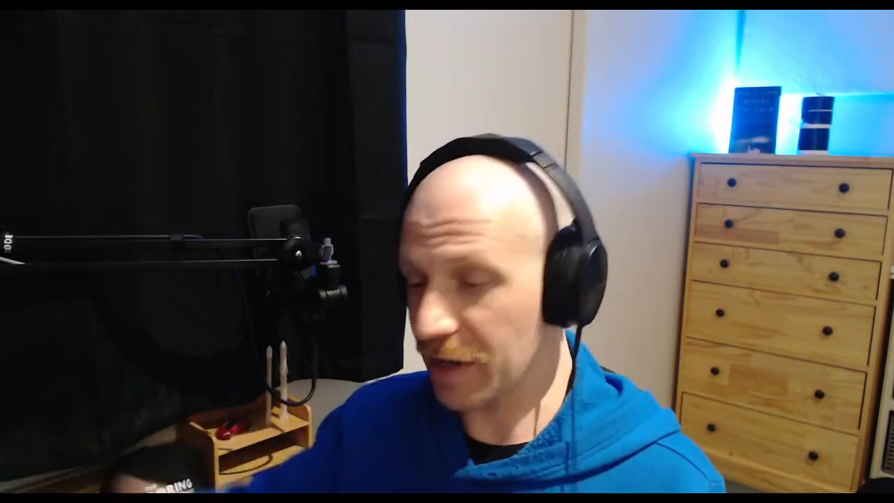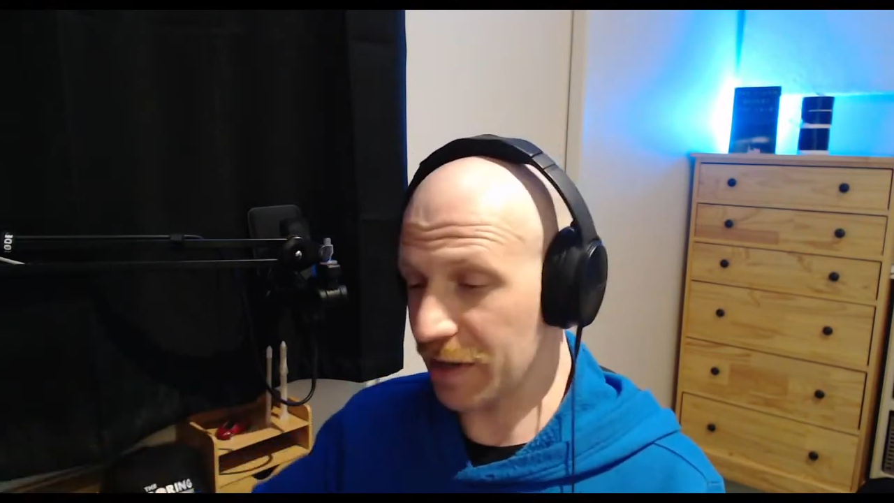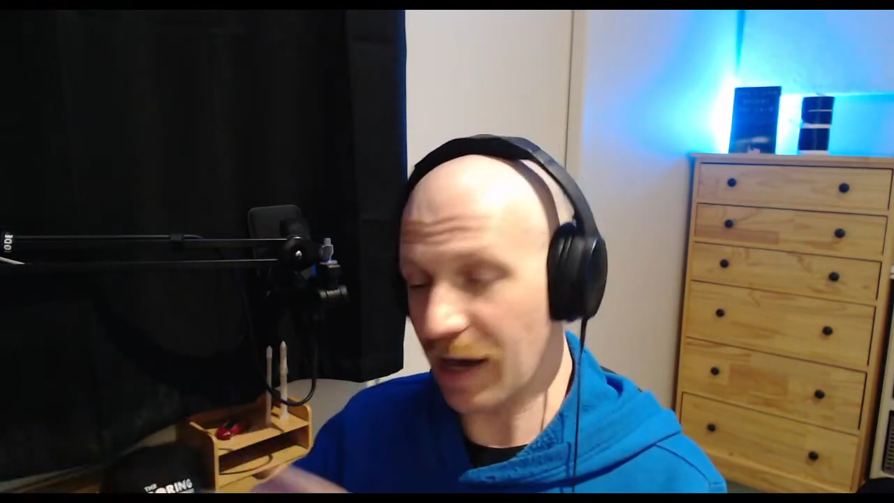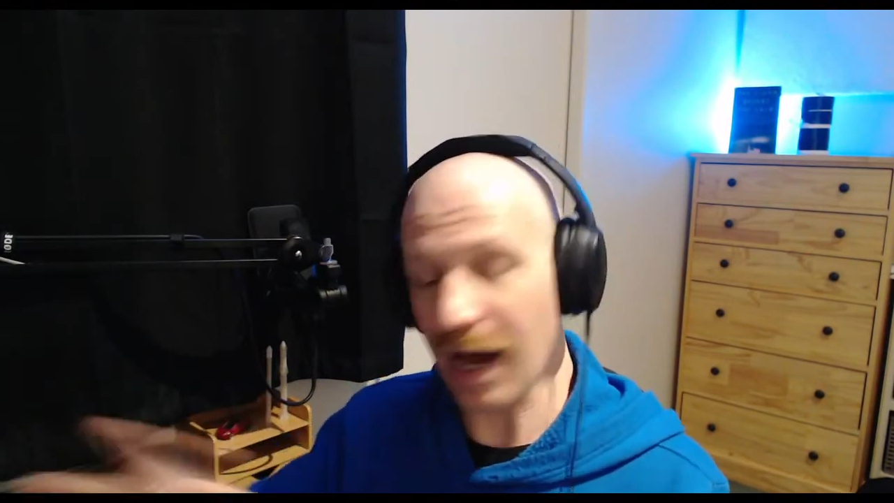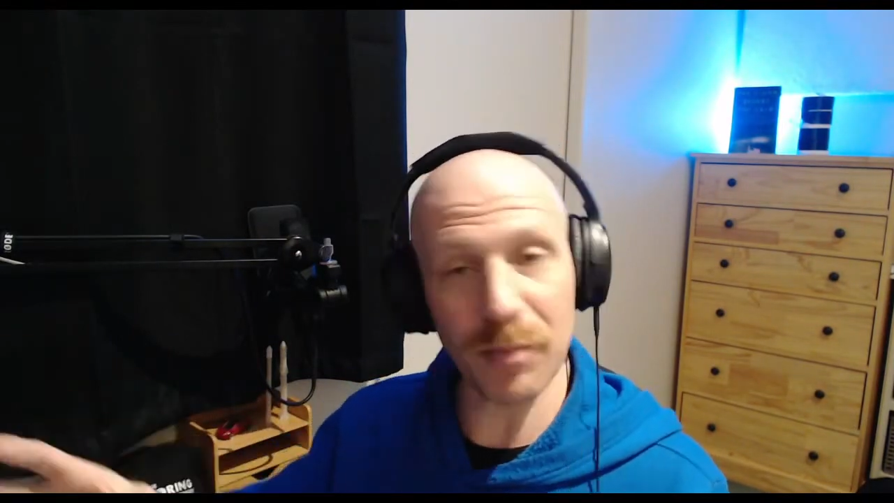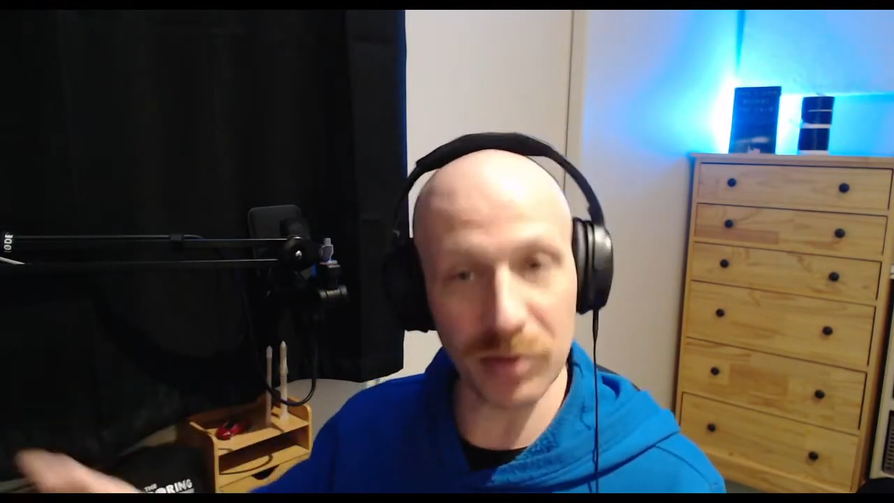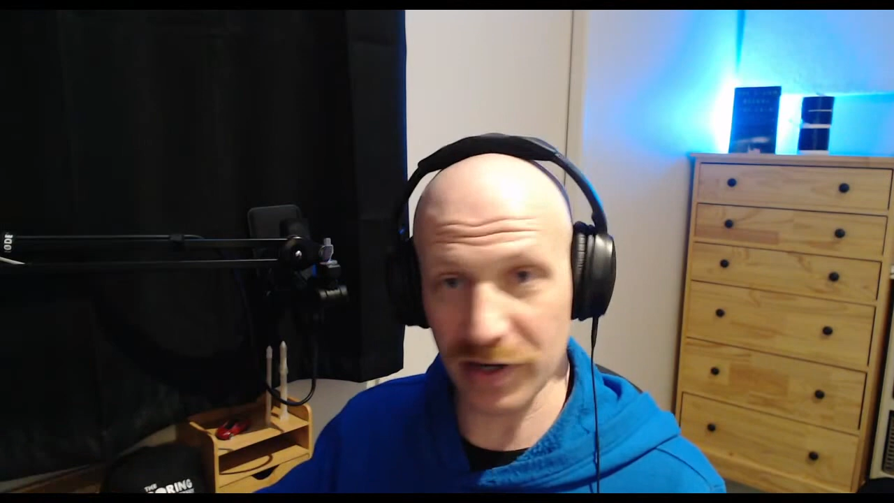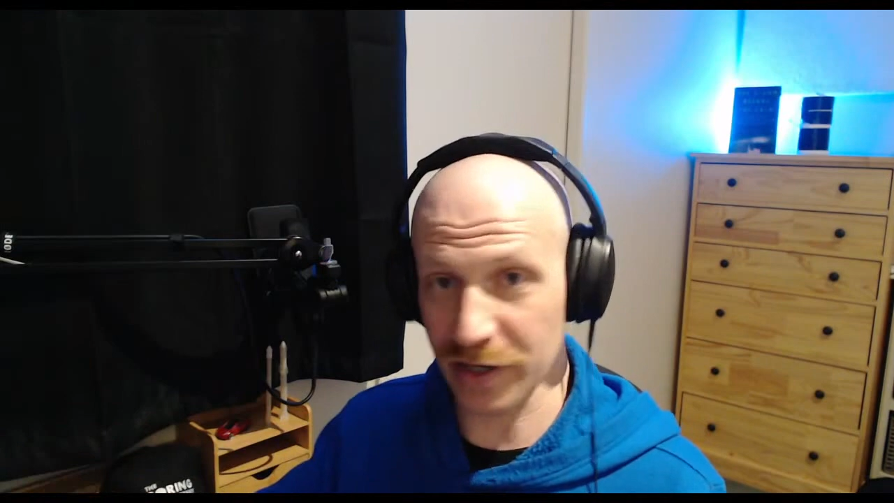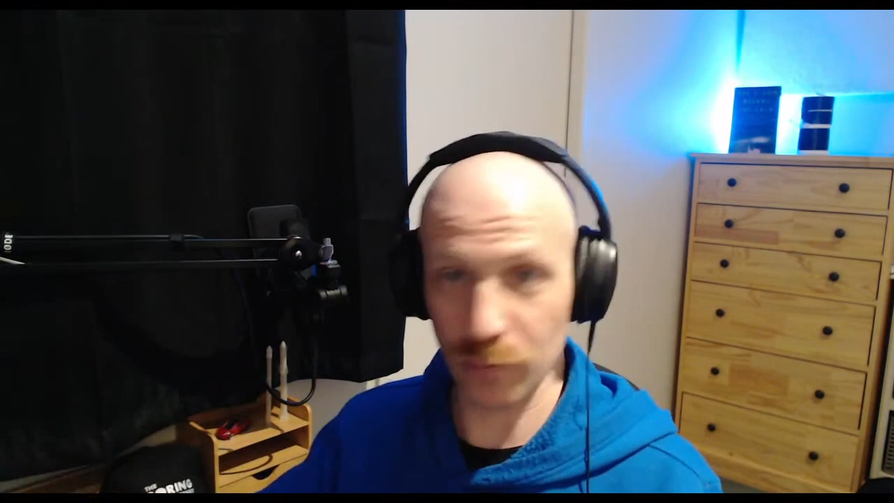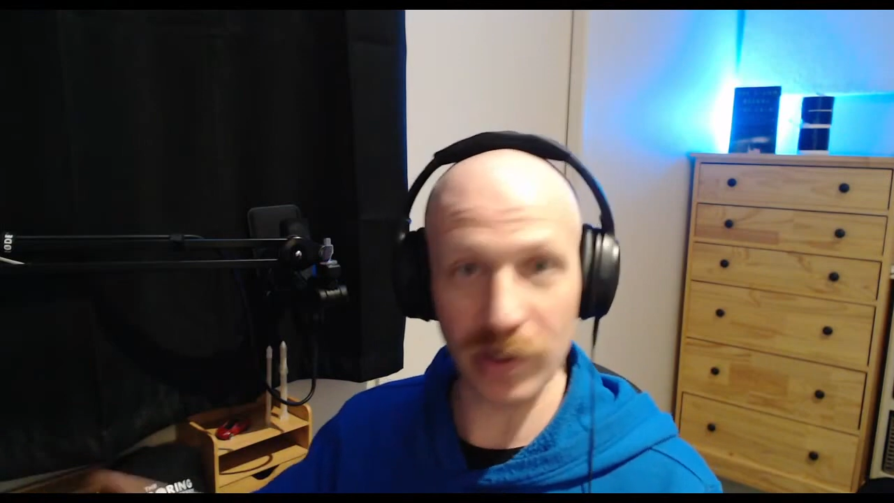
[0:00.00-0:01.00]
in the hopper
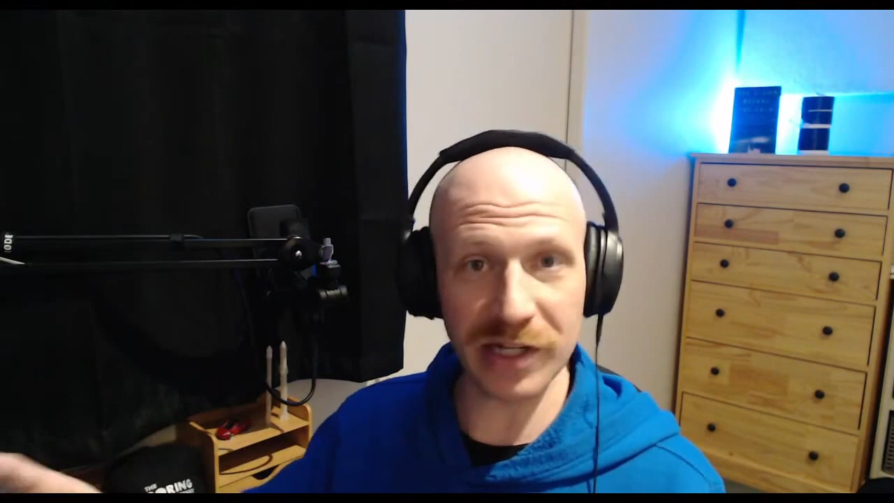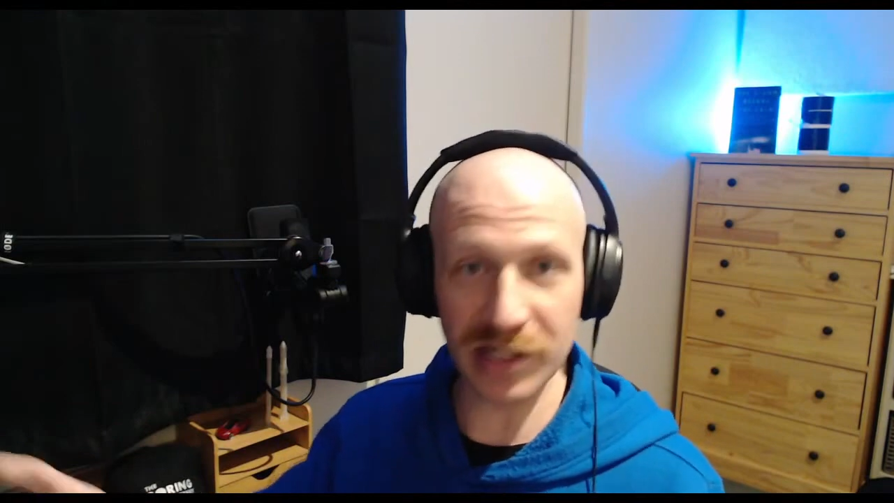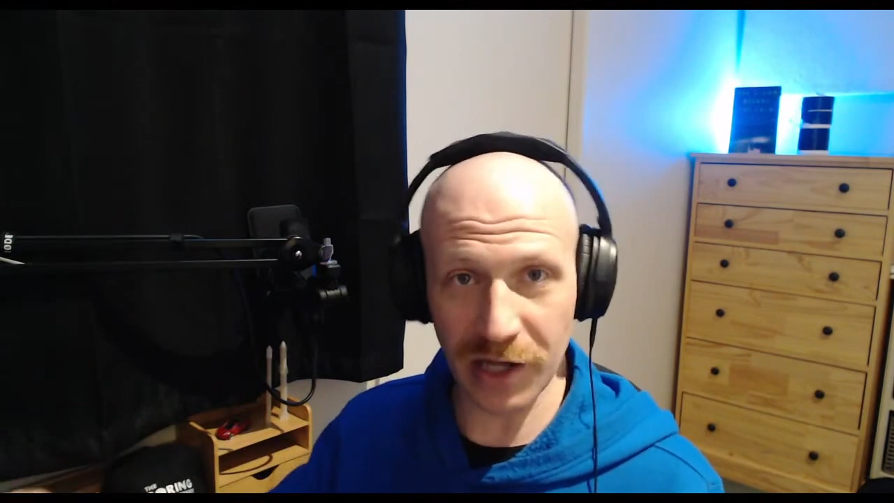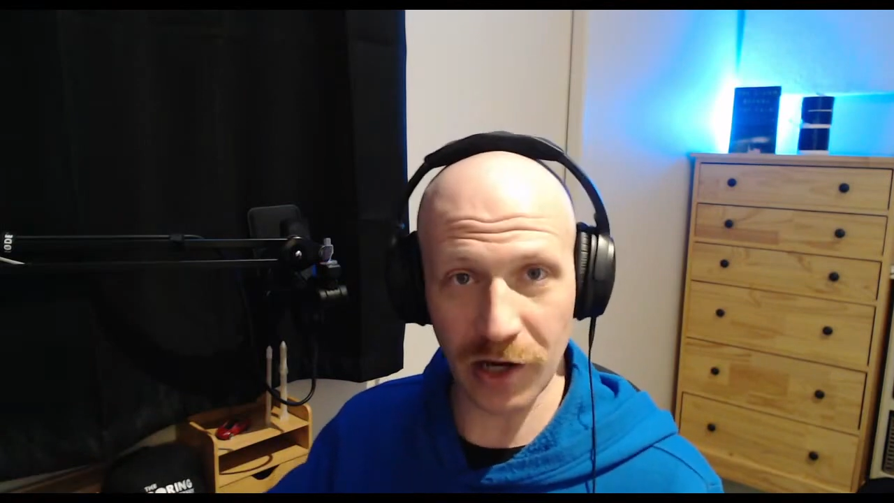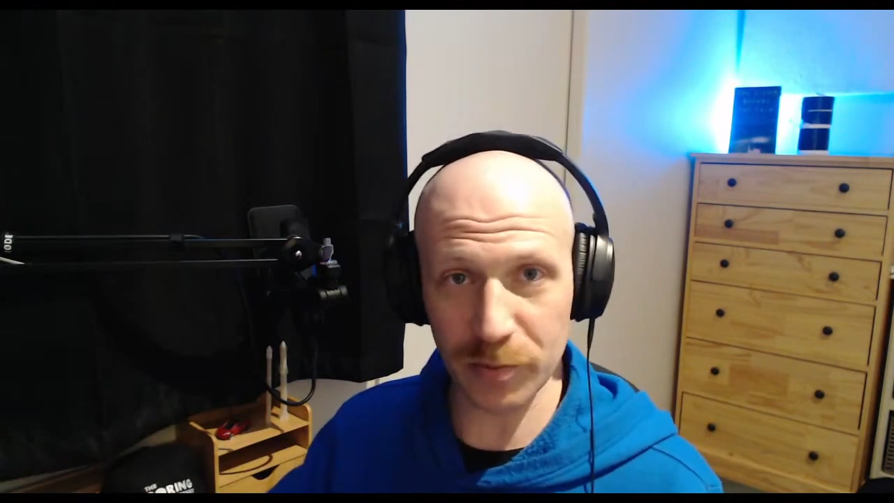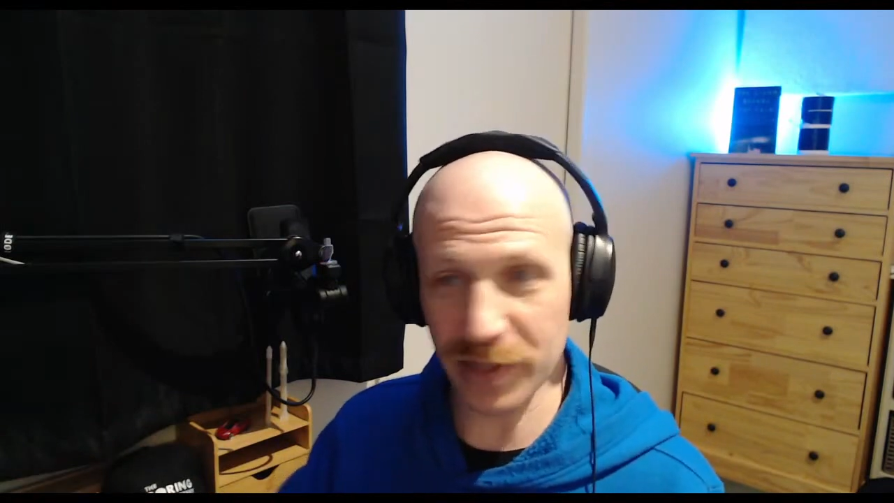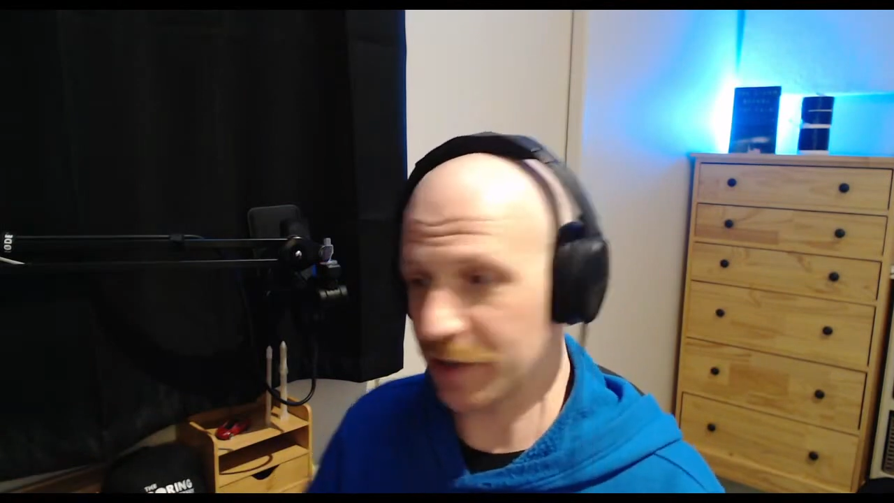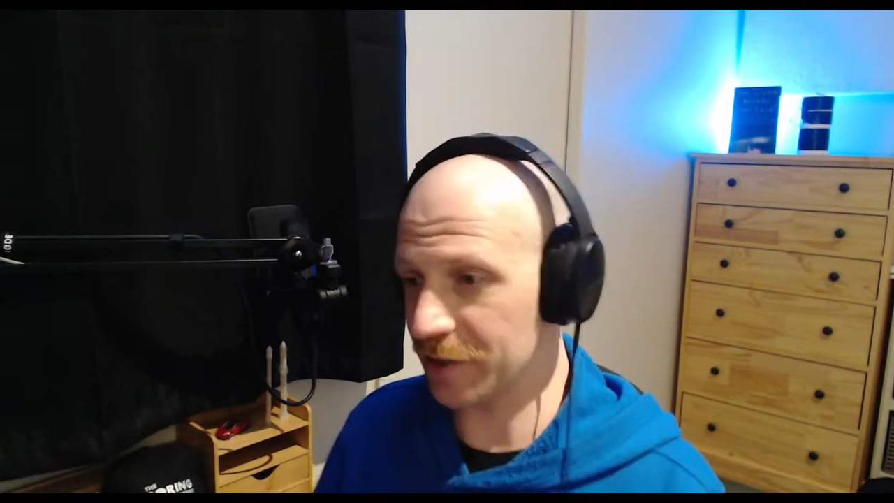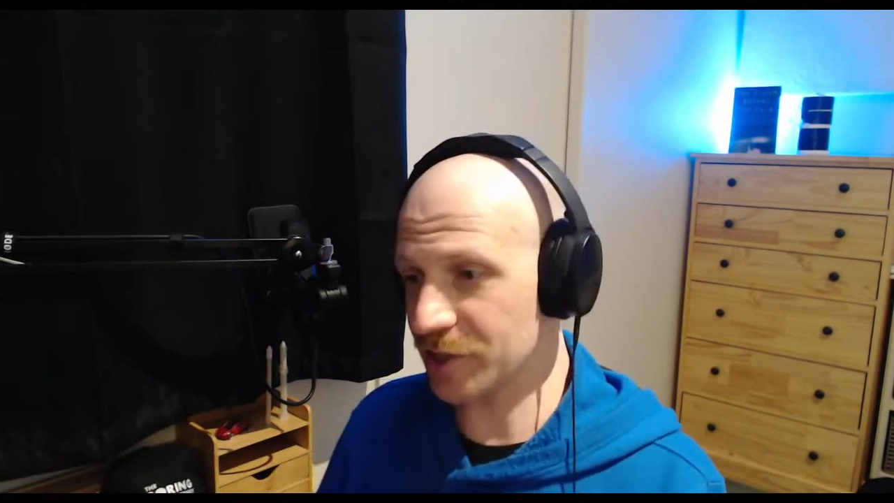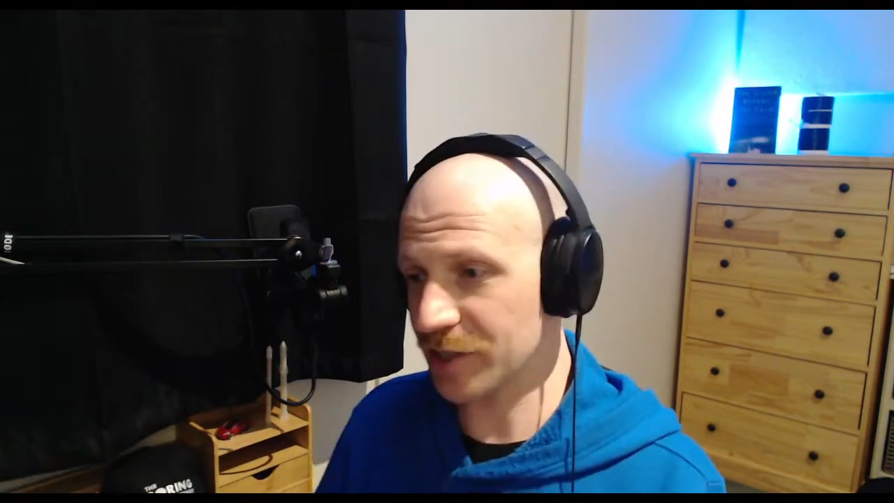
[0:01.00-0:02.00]
and ready to go
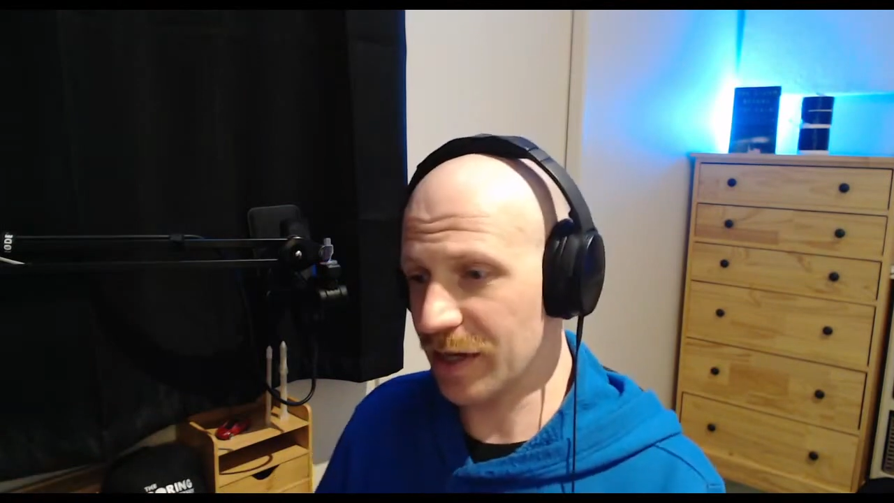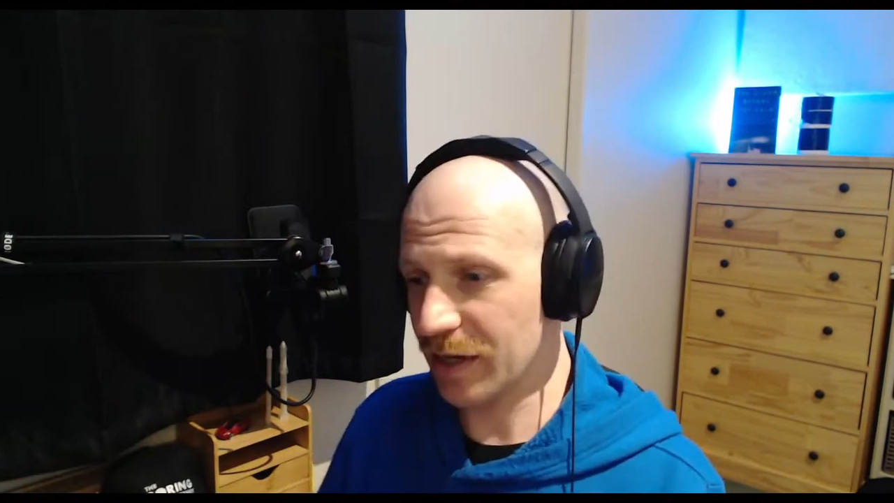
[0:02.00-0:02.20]
because